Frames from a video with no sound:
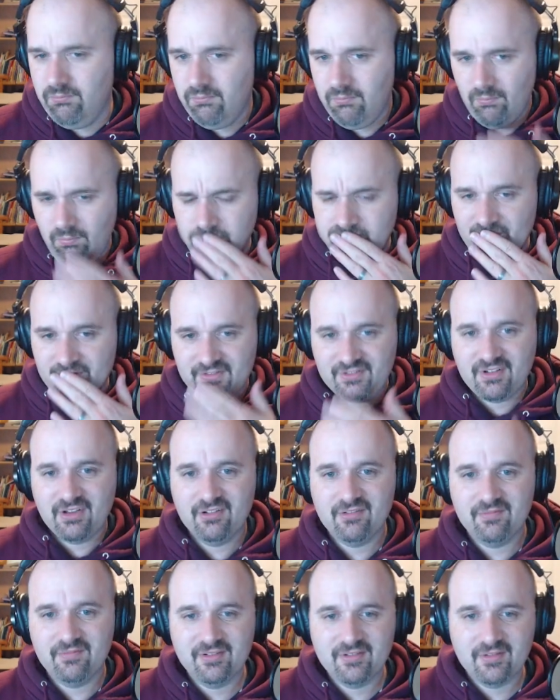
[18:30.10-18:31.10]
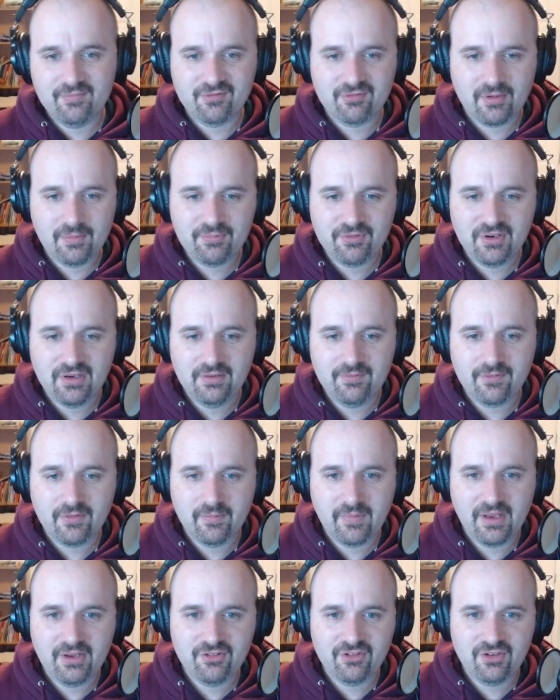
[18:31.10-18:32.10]
excuse me, subscription
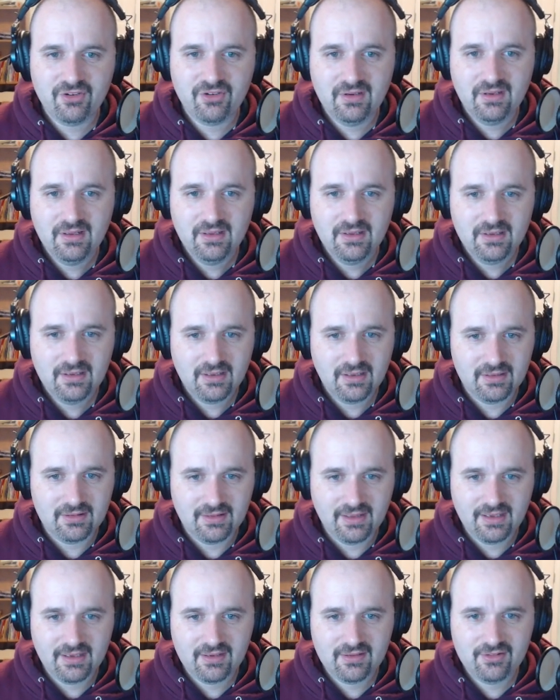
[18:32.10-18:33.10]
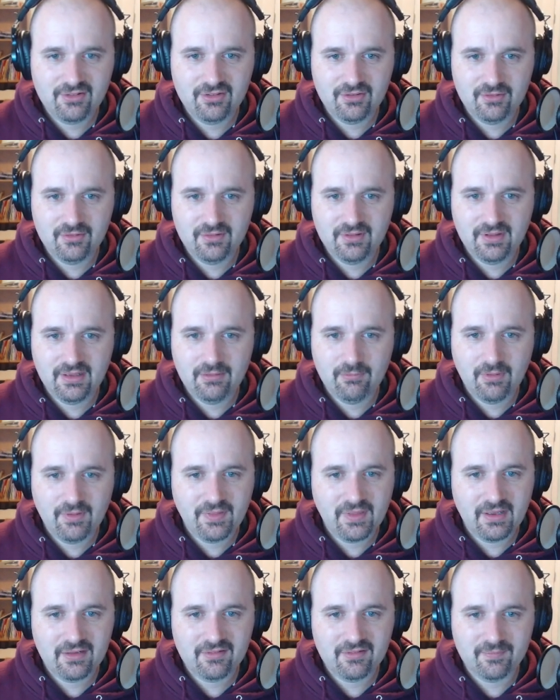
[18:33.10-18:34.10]
information, a link to the
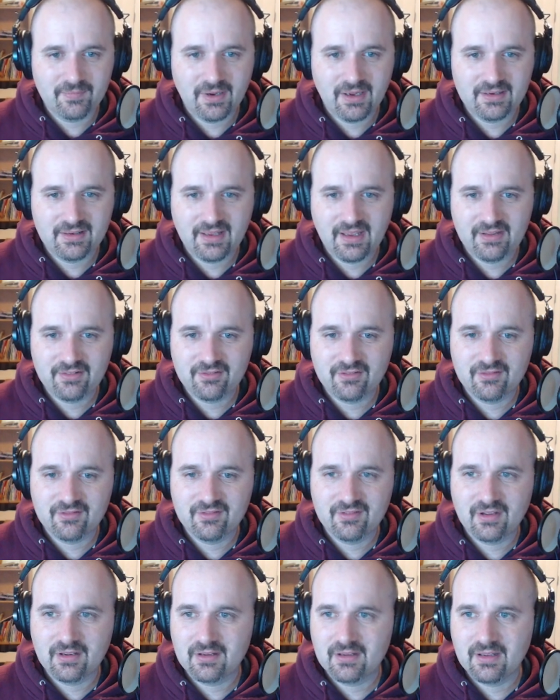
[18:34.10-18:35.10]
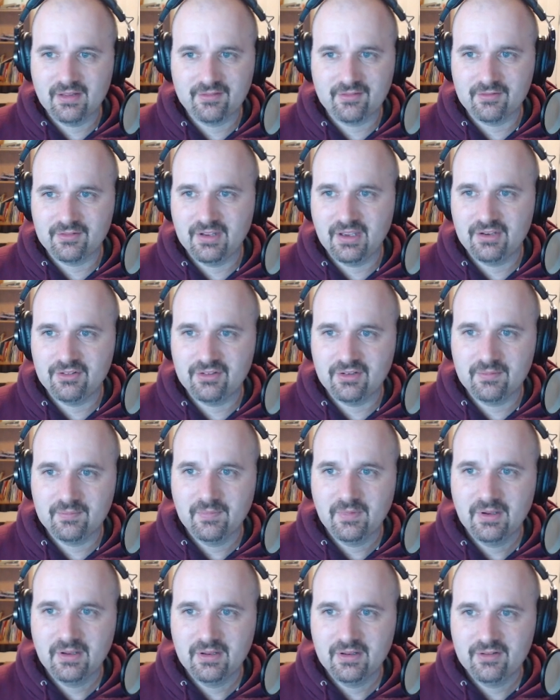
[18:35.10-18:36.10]
1,000 podcasters consultation.
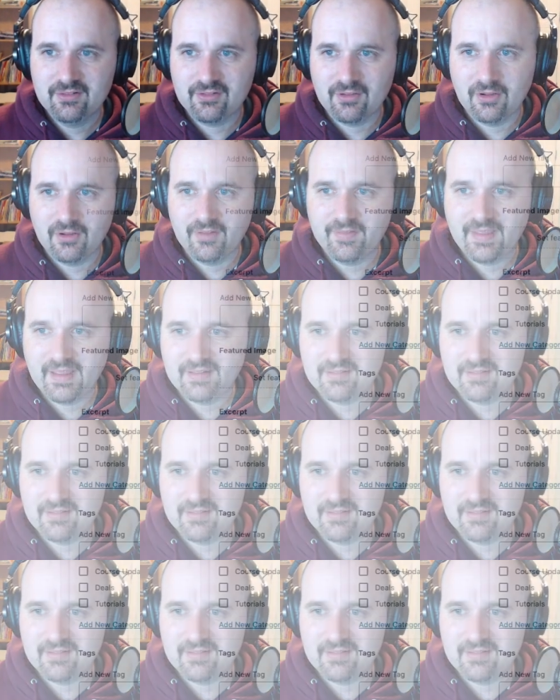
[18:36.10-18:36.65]
So all of that